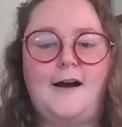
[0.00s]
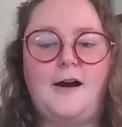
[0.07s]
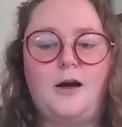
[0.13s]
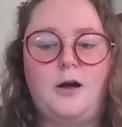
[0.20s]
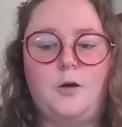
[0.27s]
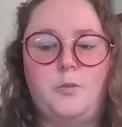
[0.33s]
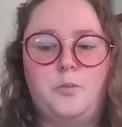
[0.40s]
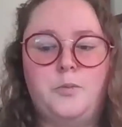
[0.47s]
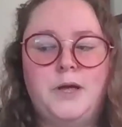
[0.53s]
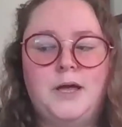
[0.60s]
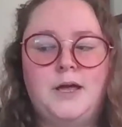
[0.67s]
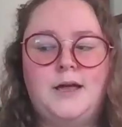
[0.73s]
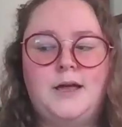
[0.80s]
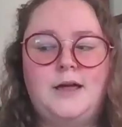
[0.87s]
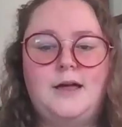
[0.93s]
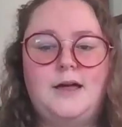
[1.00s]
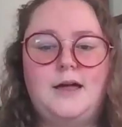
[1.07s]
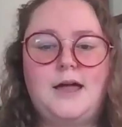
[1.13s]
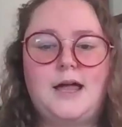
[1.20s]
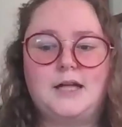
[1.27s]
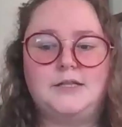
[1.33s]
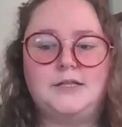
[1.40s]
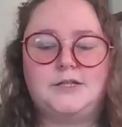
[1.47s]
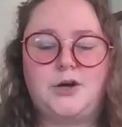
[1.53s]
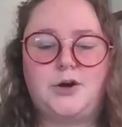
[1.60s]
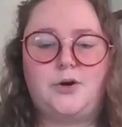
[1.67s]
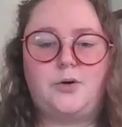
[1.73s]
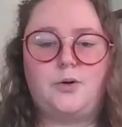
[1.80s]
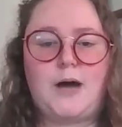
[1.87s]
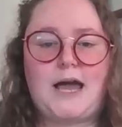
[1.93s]
Um, and
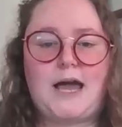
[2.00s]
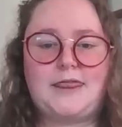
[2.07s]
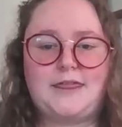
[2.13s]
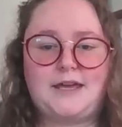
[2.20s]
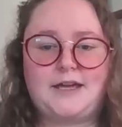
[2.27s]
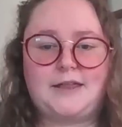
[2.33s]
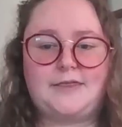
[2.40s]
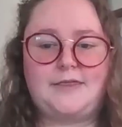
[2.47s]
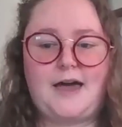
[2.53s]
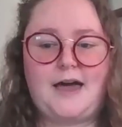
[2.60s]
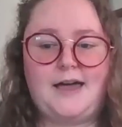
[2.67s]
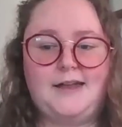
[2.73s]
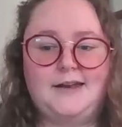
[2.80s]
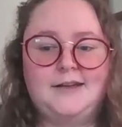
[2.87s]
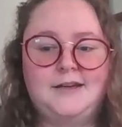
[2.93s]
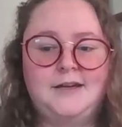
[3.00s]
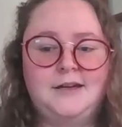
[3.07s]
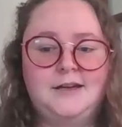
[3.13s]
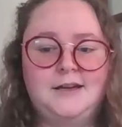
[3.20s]
so I think that